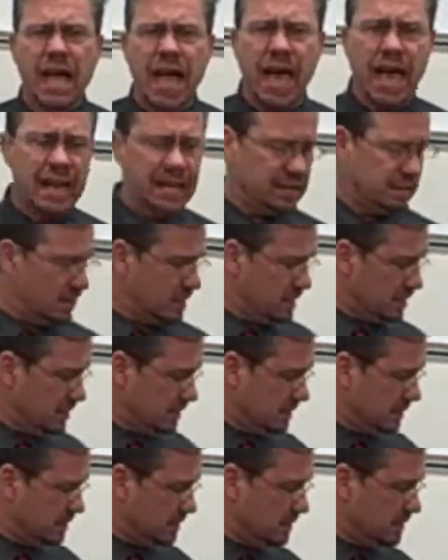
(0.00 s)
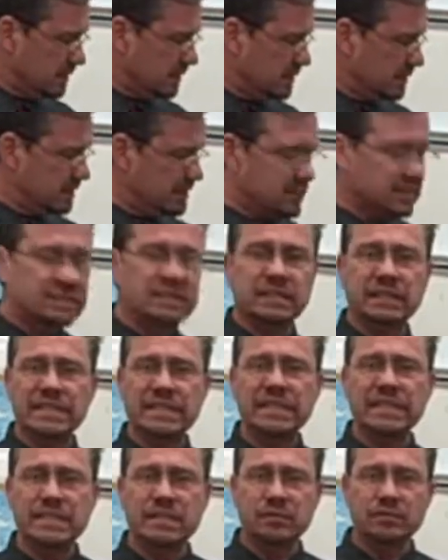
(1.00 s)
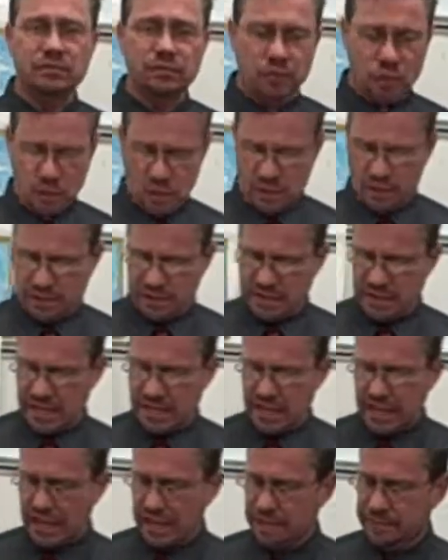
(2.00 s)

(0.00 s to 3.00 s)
And this is the lead-in for the